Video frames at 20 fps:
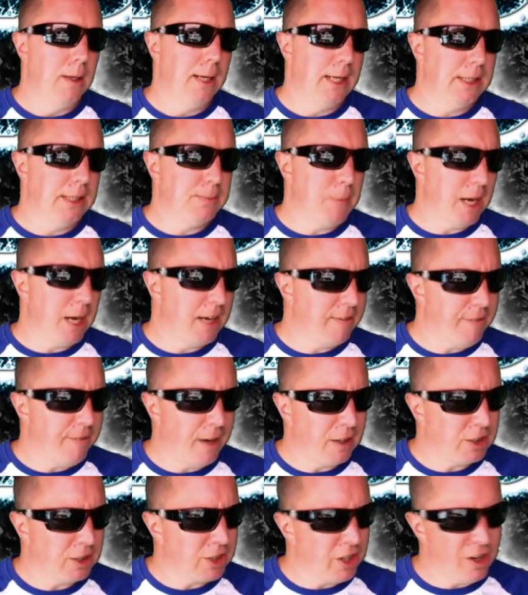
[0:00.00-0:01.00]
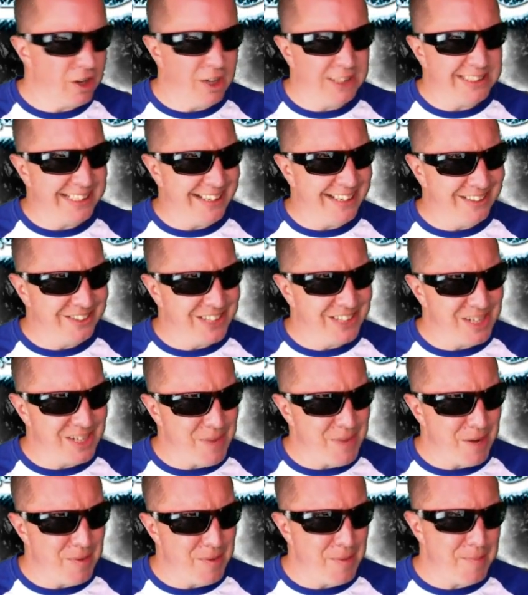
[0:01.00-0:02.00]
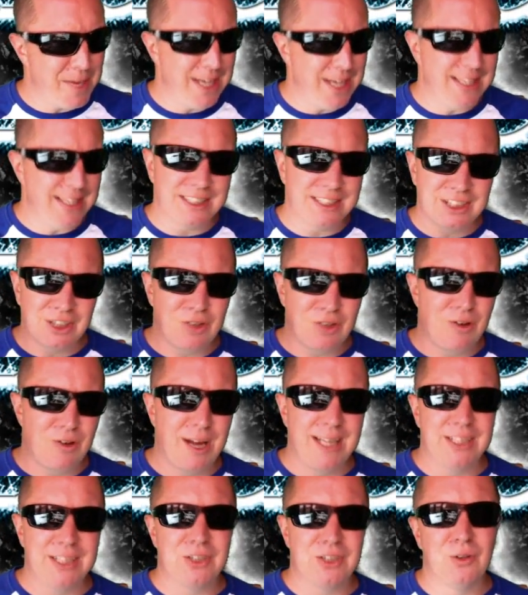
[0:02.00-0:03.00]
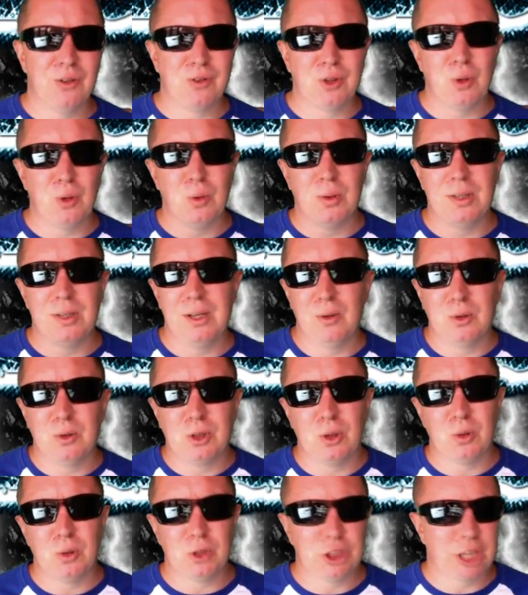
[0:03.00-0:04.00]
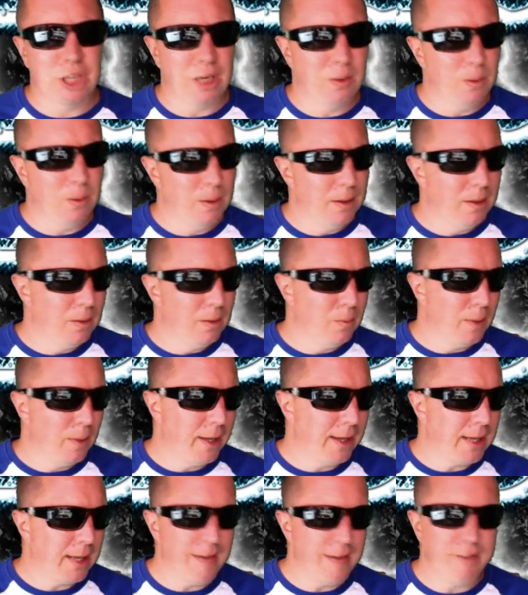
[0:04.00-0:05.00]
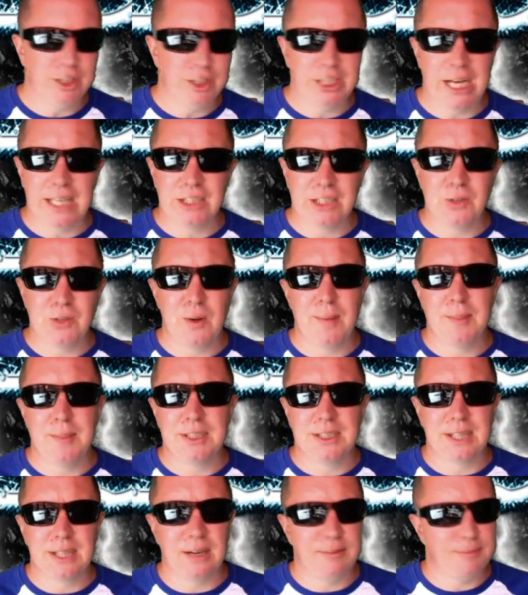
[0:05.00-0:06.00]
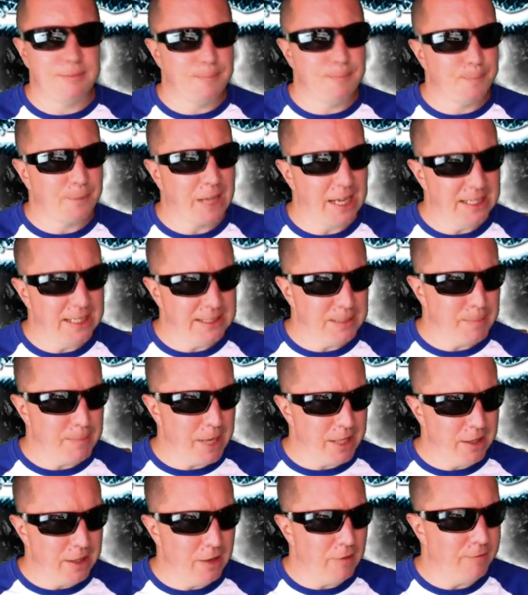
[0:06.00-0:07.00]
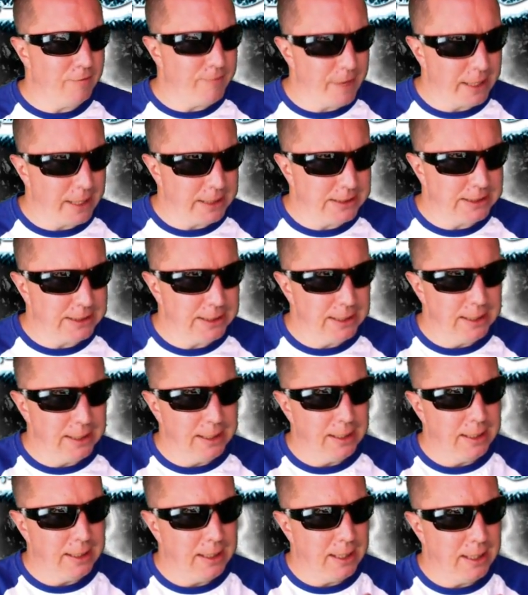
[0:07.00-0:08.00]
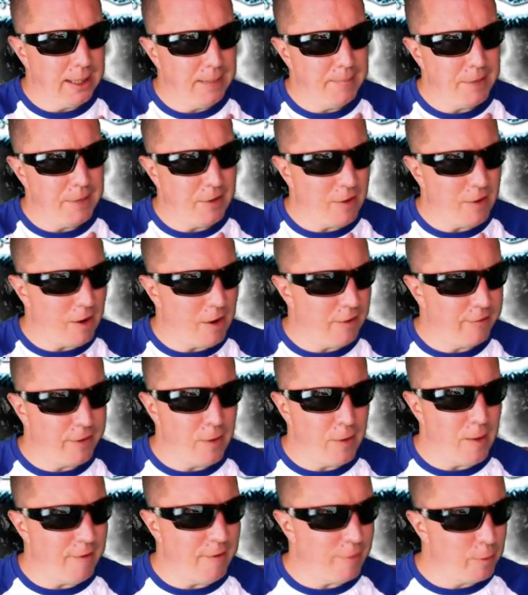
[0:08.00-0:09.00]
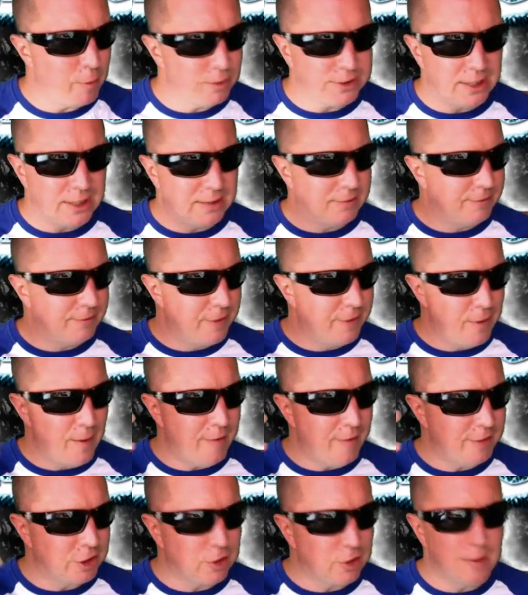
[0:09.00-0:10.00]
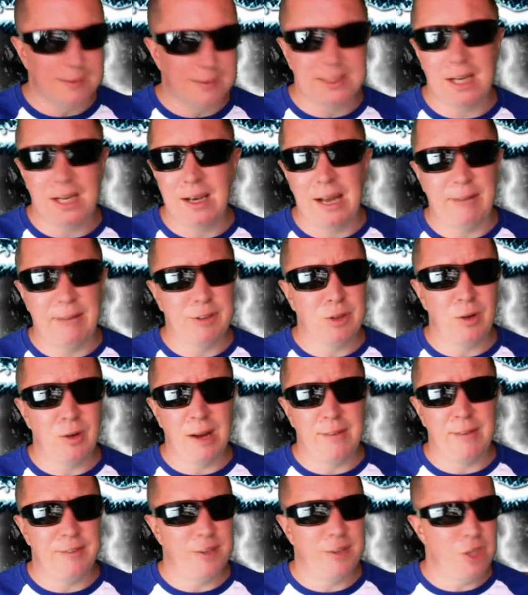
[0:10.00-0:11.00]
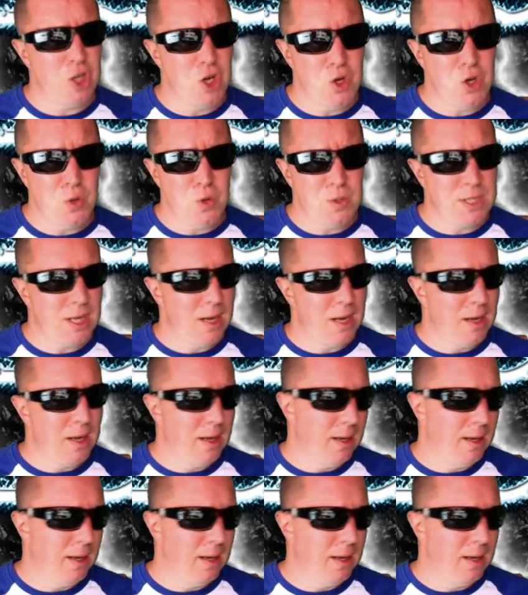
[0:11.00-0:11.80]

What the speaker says: He's mainly focused on ICOs at the moment, but he does a great sort of little talk show where you can have a chat to him and stuff, get his opinion on things. There are a few others. Crypto Love's great for news.